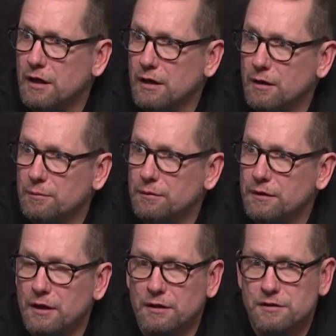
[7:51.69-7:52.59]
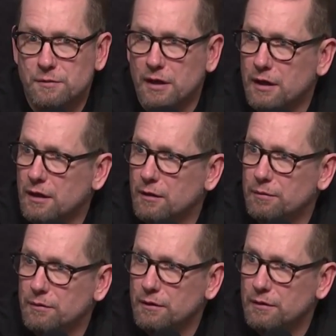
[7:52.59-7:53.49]
We got a couple dunks, we got a
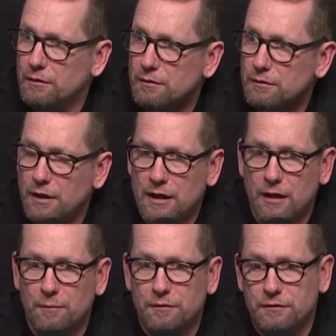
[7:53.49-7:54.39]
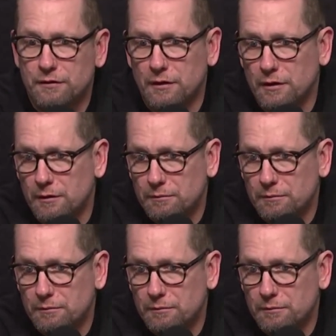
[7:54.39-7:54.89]
couple little layups,